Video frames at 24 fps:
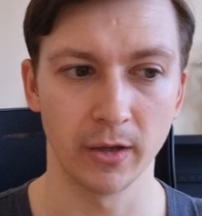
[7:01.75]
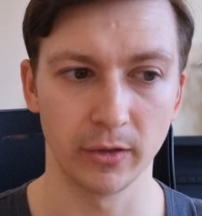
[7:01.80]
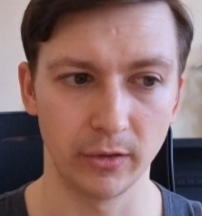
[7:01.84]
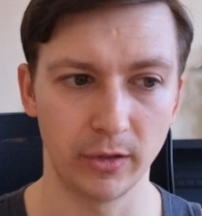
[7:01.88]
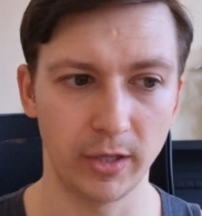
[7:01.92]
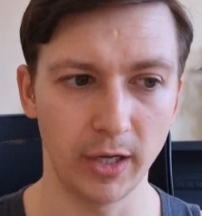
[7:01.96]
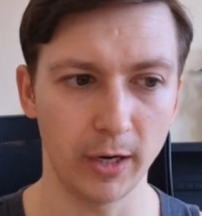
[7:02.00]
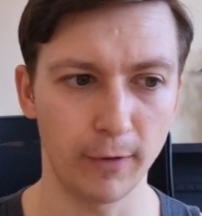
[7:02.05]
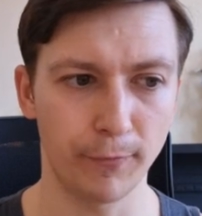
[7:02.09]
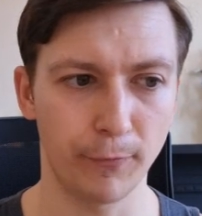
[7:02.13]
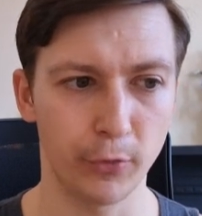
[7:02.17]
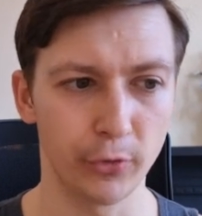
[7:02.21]

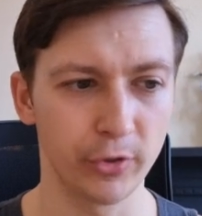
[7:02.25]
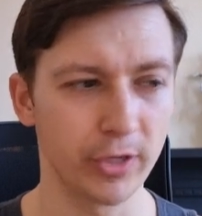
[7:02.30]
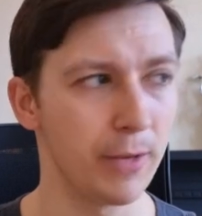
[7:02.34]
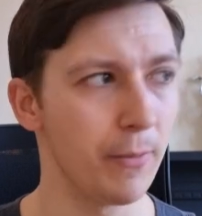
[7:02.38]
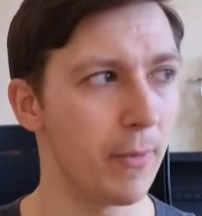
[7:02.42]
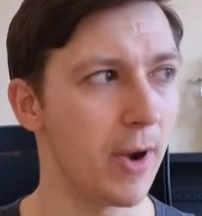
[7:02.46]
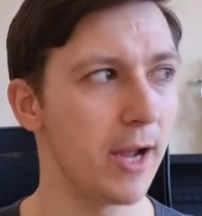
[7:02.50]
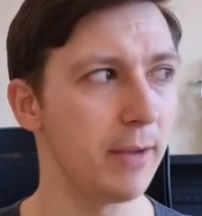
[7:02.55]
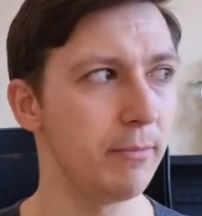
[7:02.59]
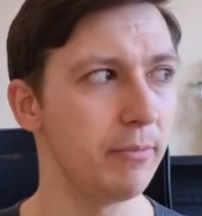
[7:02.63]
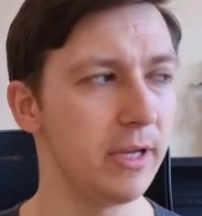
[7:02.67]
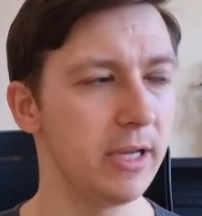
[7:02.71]
therefore they
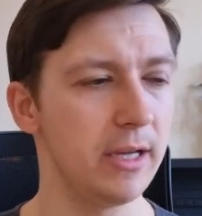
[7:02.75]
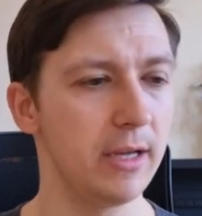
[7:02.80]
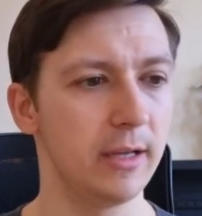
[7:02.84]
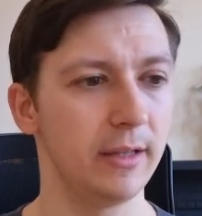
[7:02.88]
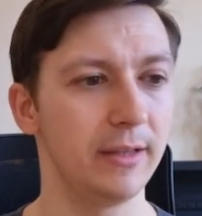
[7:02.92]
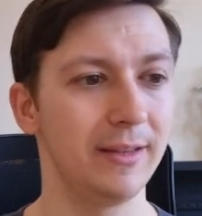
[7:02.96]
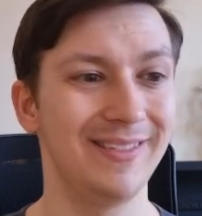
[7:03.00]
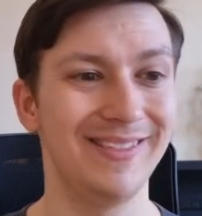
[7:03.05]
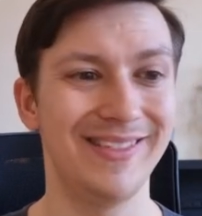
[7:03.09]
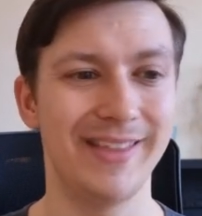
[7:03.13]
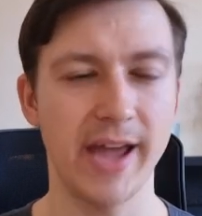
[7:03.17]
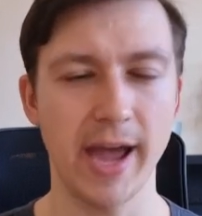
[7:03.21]
might be
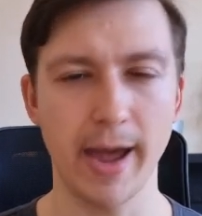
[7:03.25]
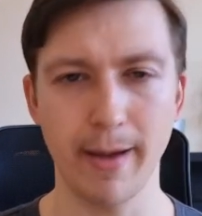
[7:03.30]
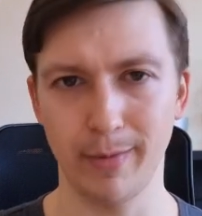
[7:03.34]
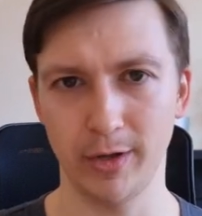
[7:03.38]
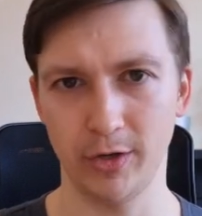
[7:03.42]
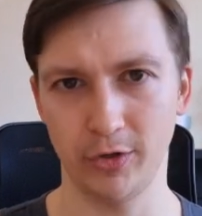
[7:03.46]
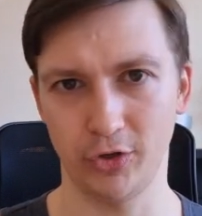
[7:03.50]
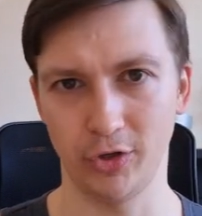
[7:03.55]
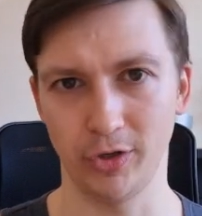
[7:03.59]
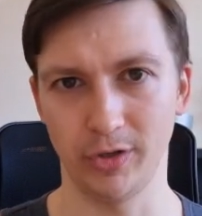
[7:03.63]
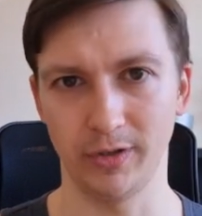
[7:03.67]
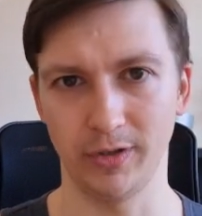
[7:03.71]

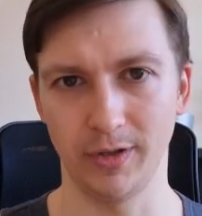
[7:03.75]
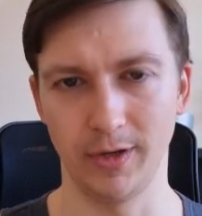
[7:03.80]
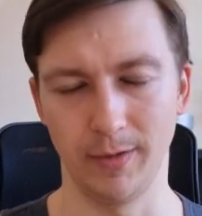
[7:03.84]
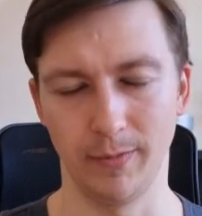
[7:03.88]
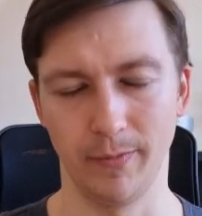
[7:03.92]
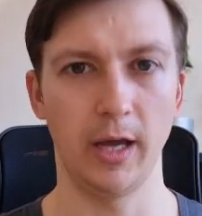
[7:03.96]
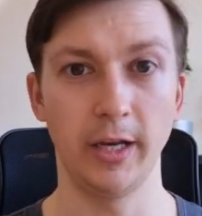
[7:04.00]
damaging them.